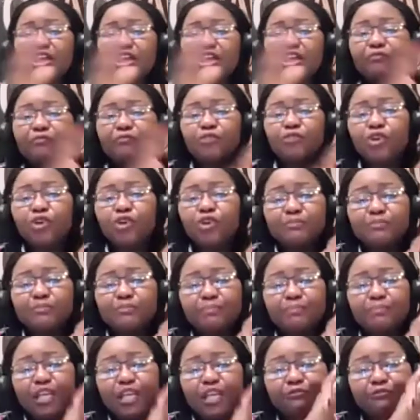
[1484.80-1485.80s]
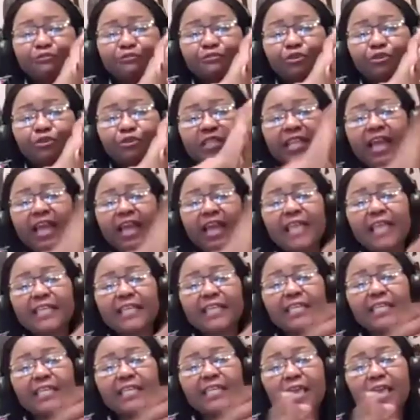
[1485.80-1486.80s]
Any of those big fruit
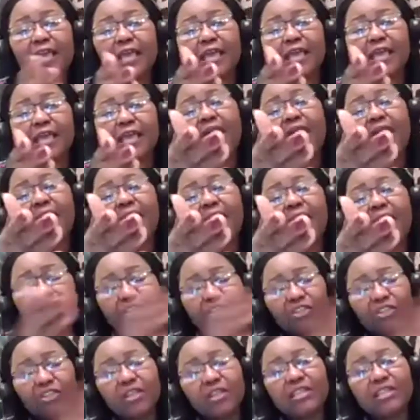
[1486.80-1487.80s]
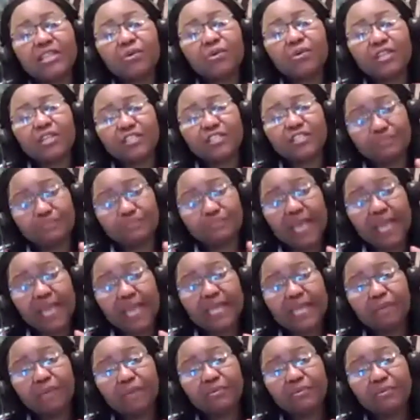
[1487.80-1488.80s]
like, the other one is
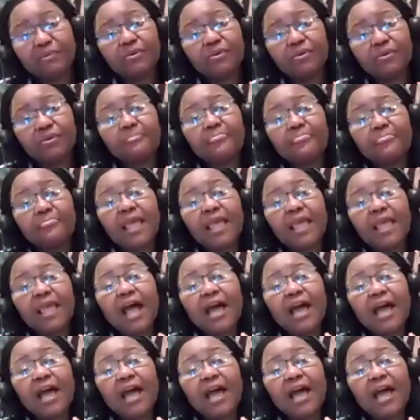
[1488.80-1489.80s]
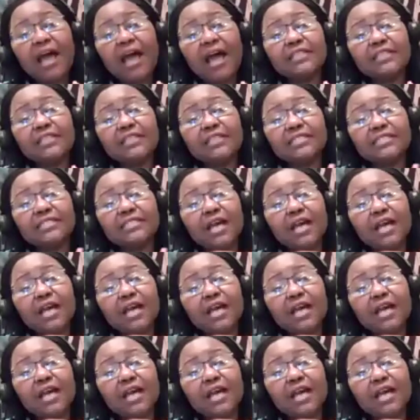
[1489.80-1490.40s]
pineapple and